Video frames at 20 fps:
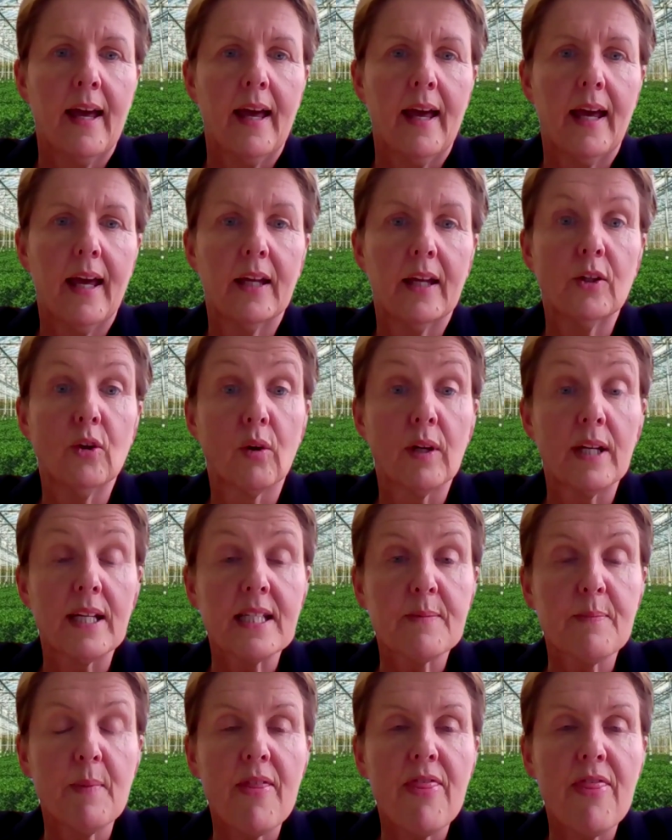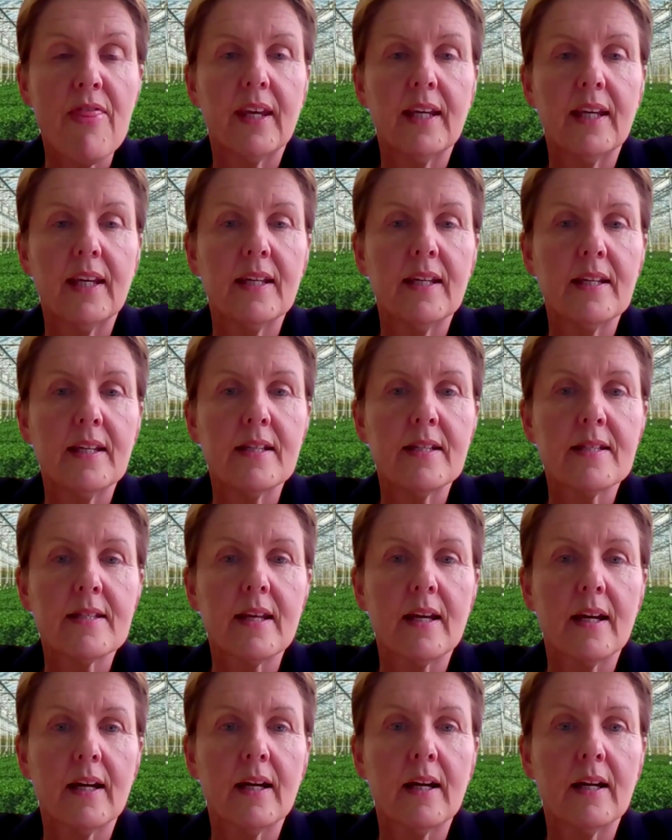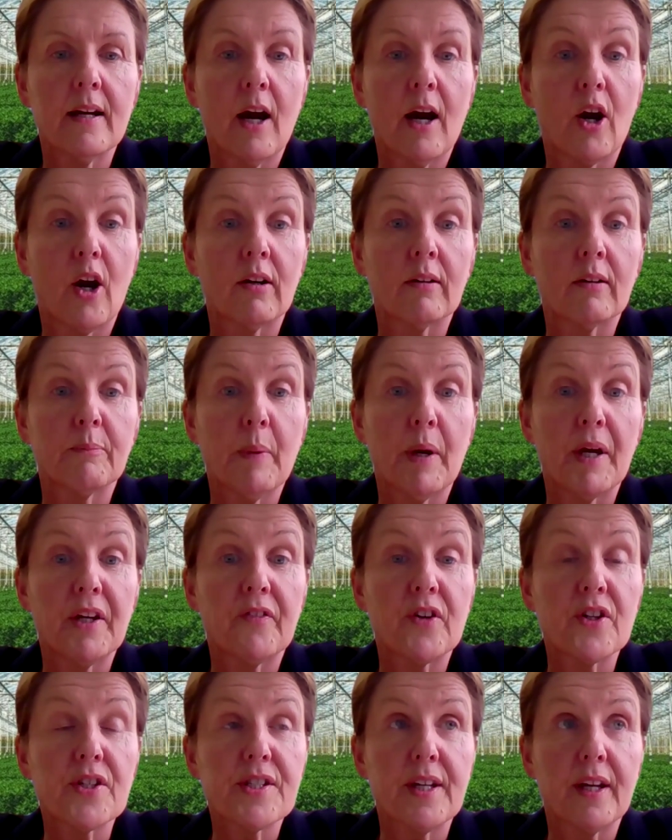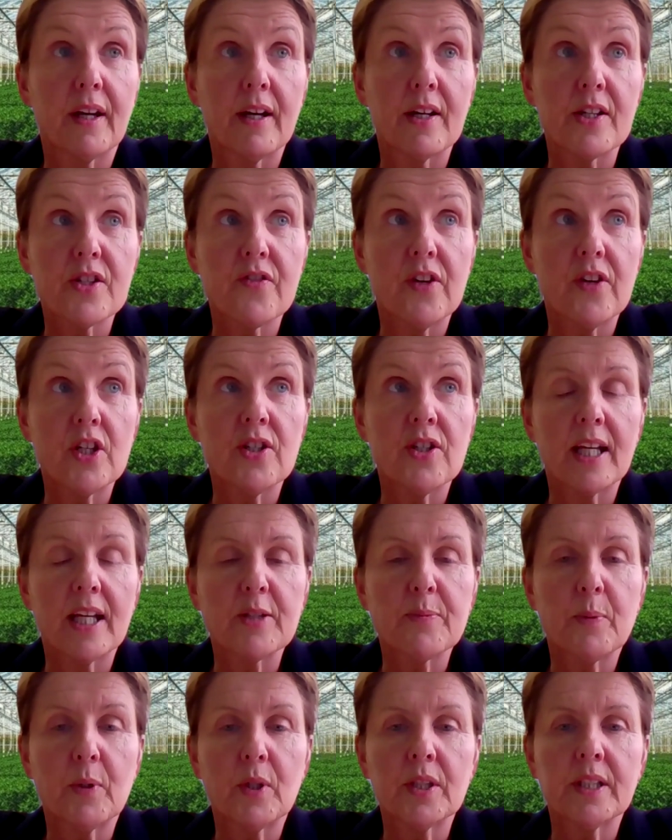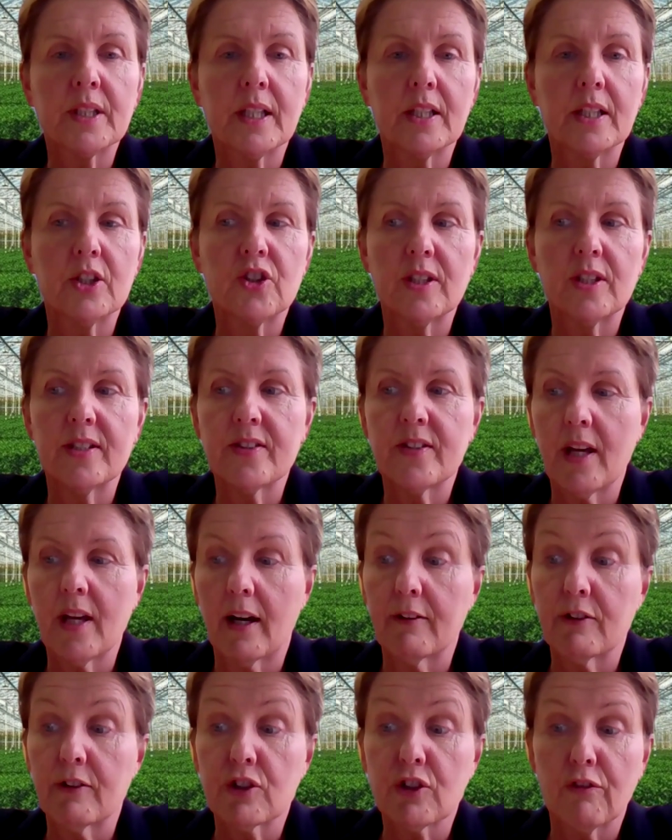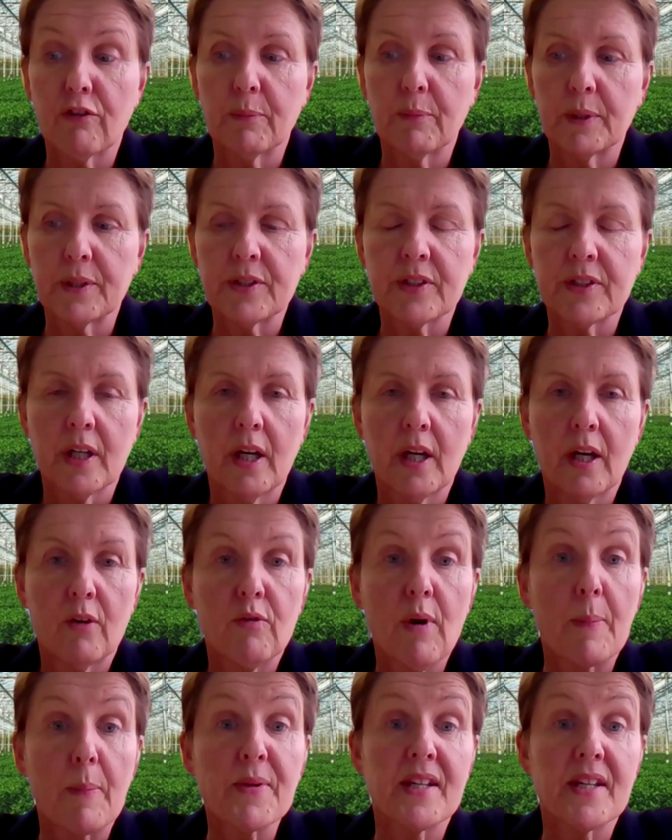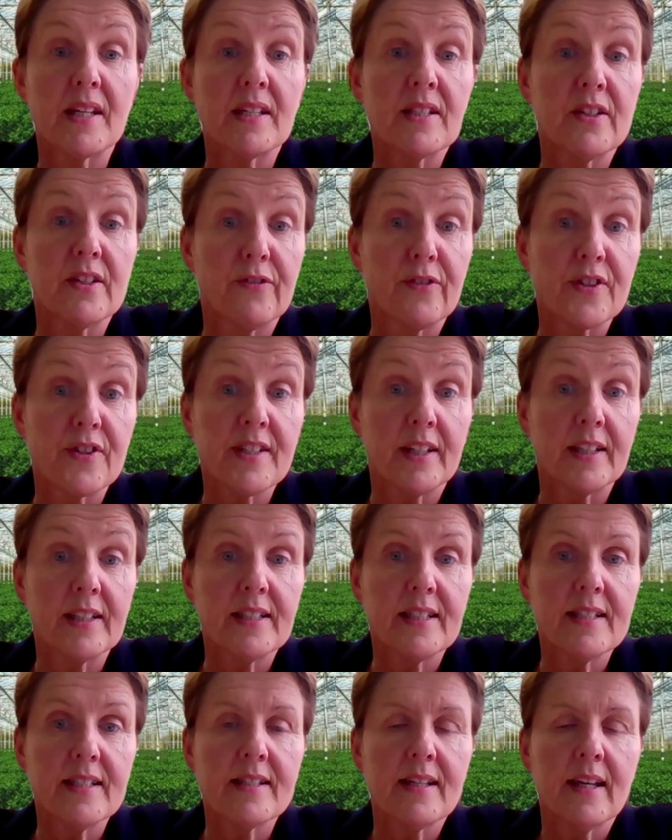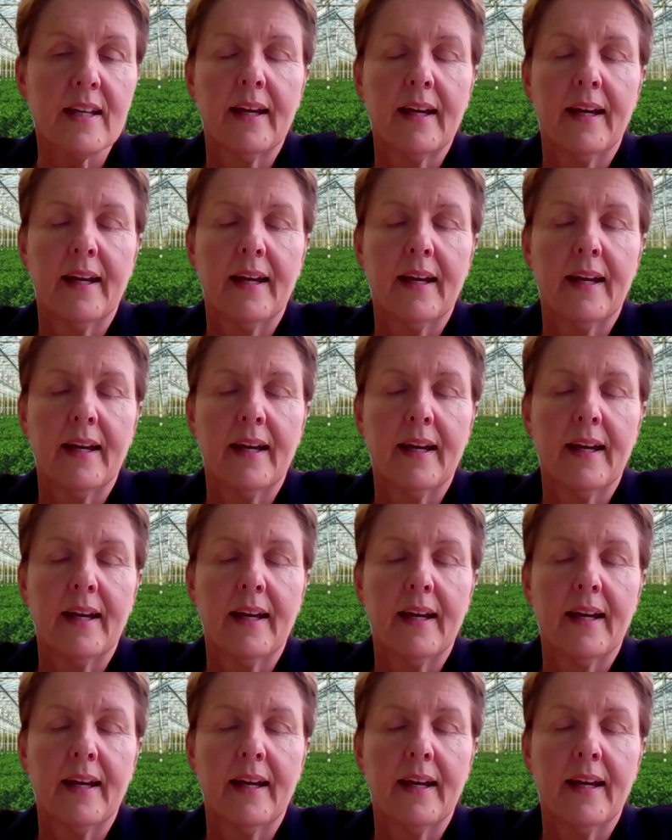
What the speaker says: Nolene Smith is our biodiversity and conservation expert, and she's the Irish government representative for CITES.